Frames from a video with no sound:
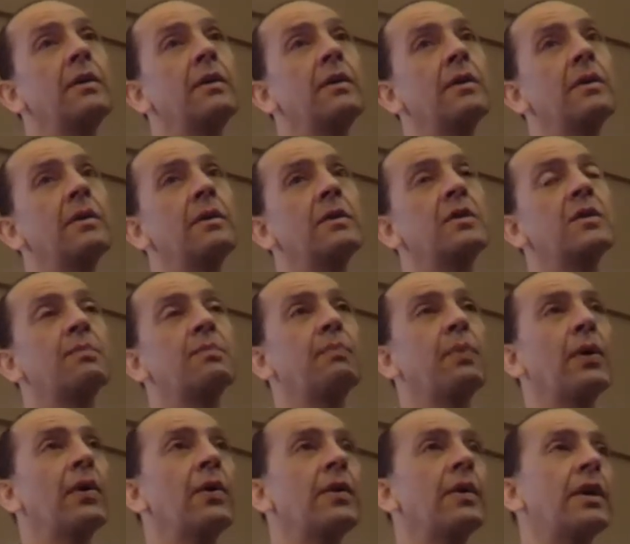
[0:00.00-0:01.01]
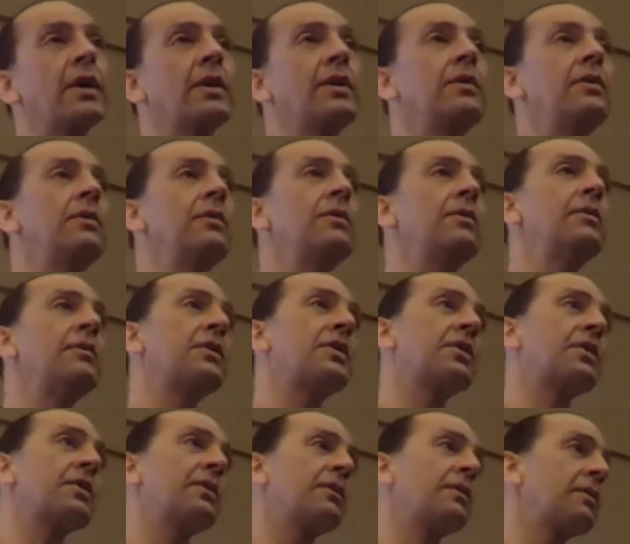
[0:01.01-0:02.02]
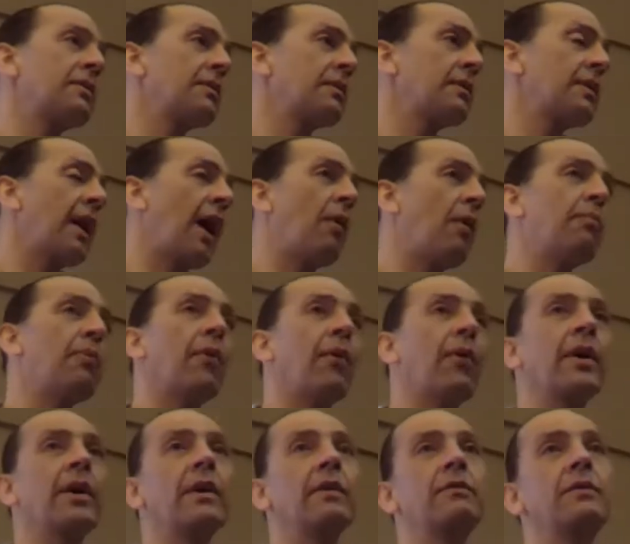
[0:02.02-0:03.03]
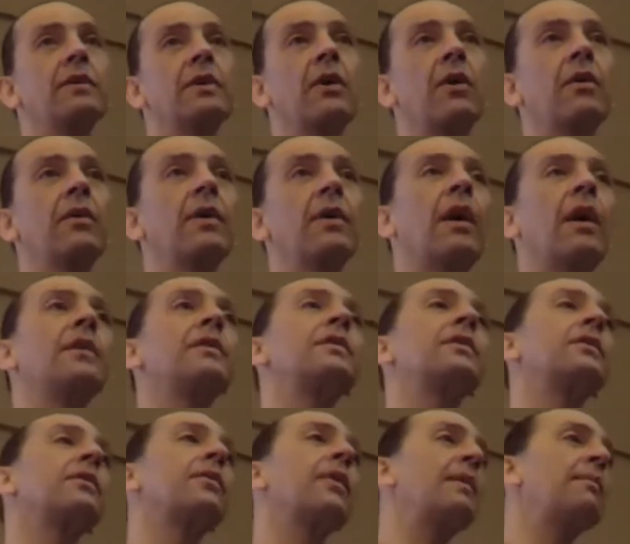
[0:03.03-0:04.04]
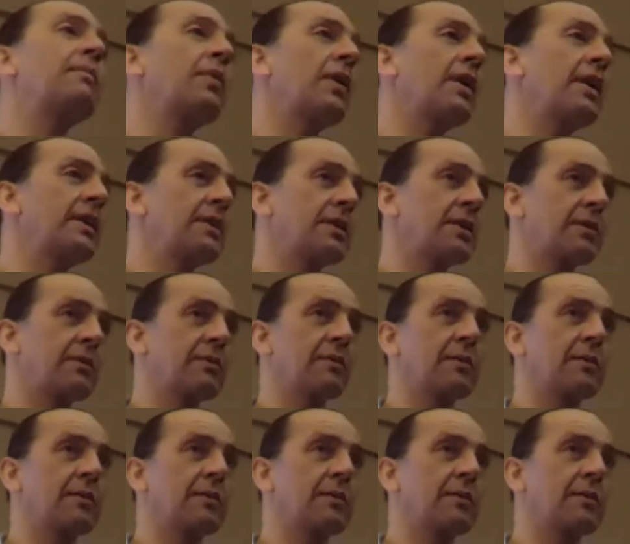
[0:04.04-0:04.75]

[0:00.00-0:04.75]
spurred a huge outpouring of Dakota onto the Great Plains.